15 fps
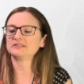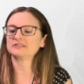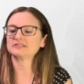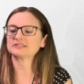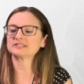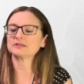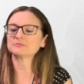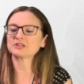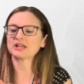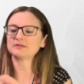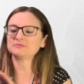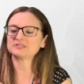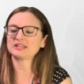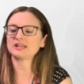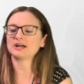
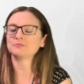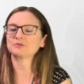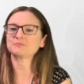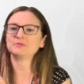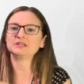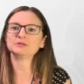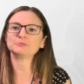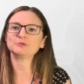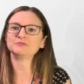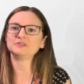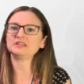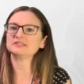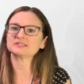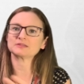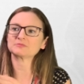sometimes they come with bendable
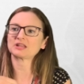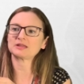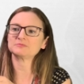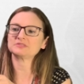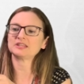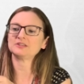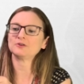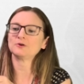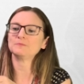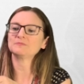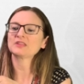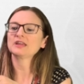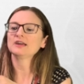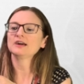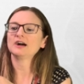feet, sometimes they don't.
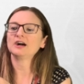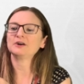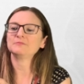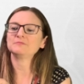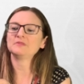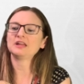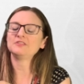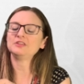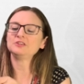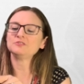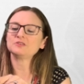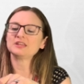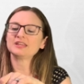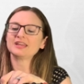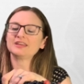And then you
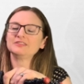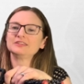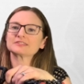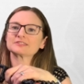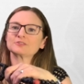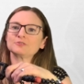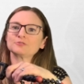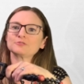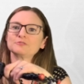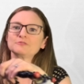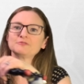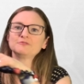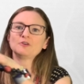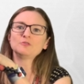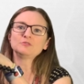can get these little
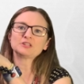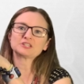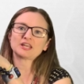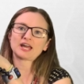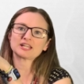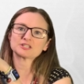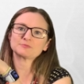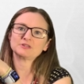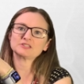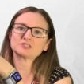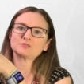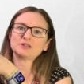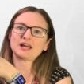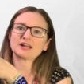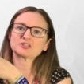phone attachments.
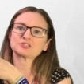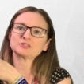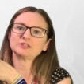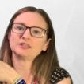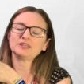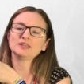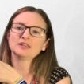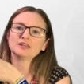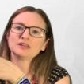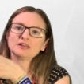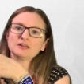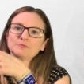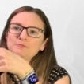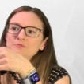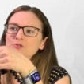So actually
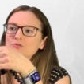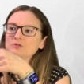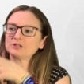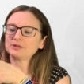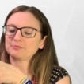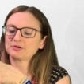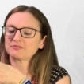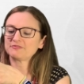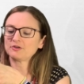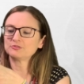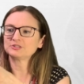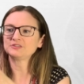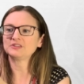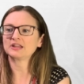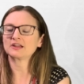you clip your phone
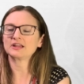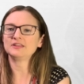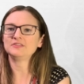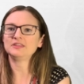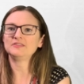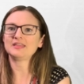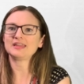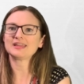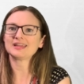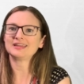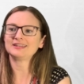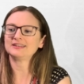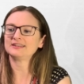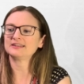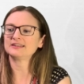in there, and then they
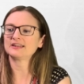can